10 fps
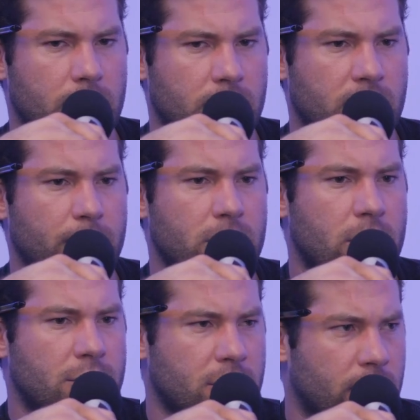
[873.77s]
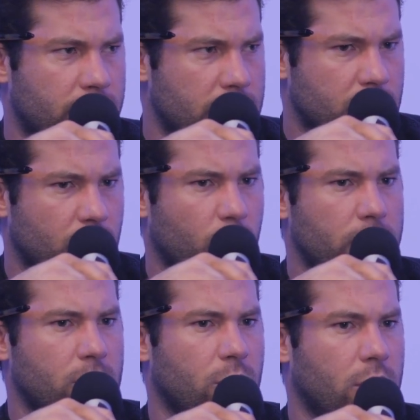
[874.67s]
some extent as an investor
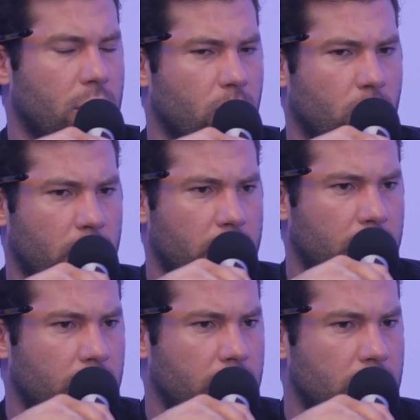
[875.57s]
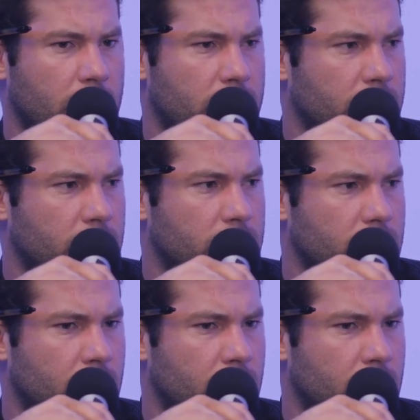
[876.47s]
when you were working, I think,